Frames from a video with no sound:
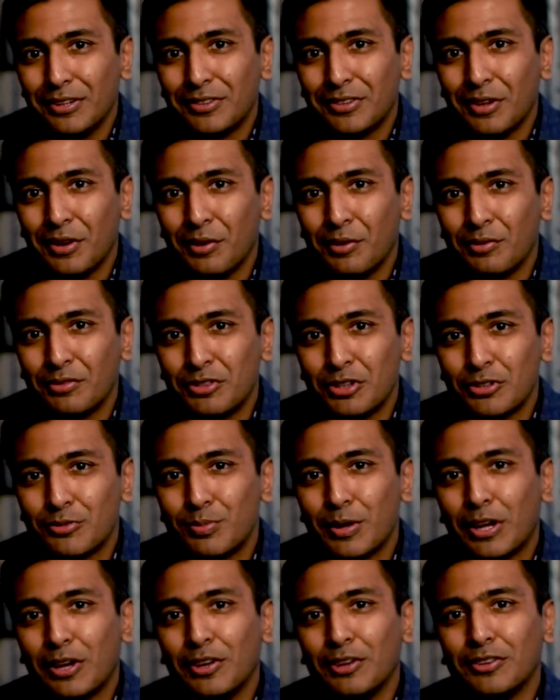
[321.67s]
So just
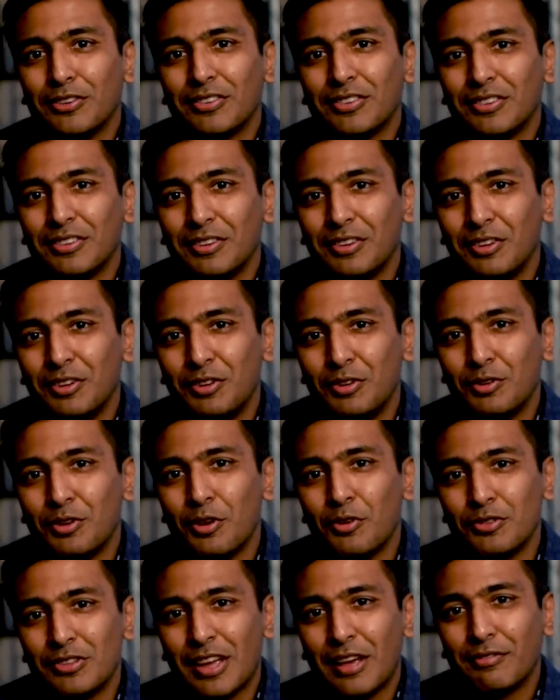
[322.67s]
because you
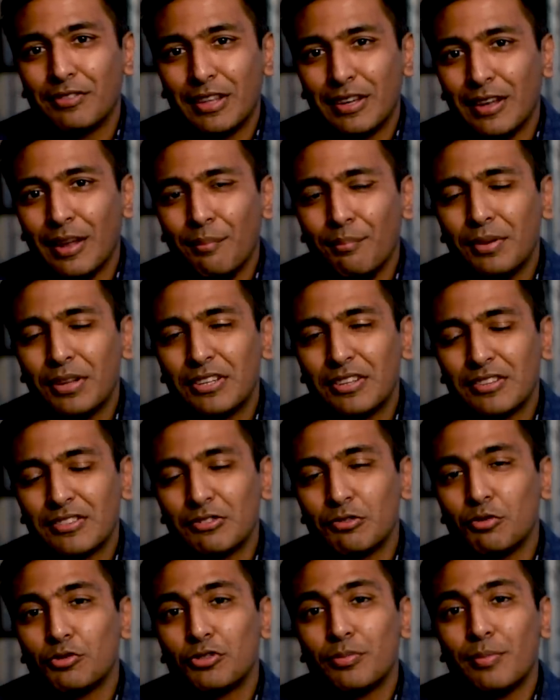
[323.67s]
don't have the number
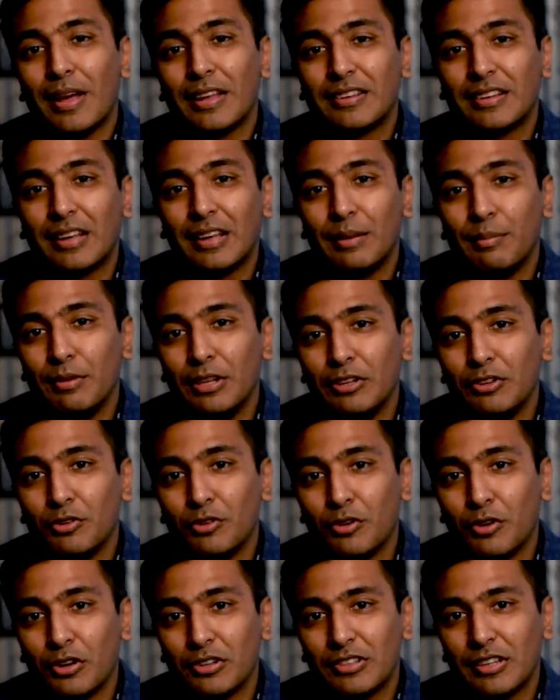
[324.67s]
doesn't automatically mean
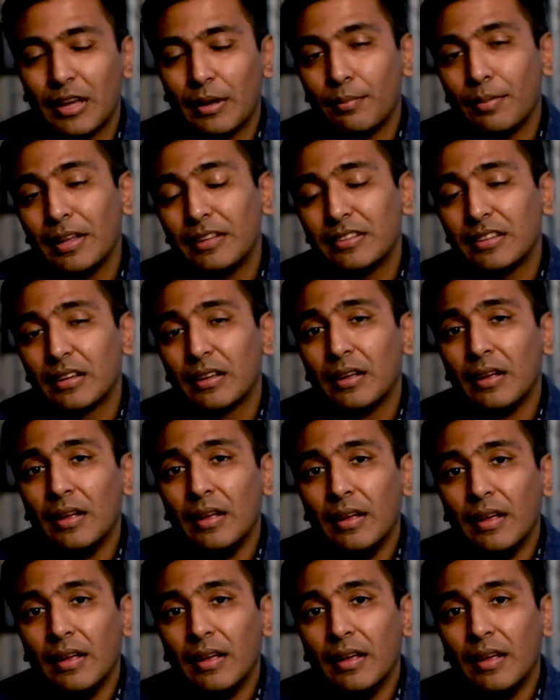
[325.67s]
you're not diabetic.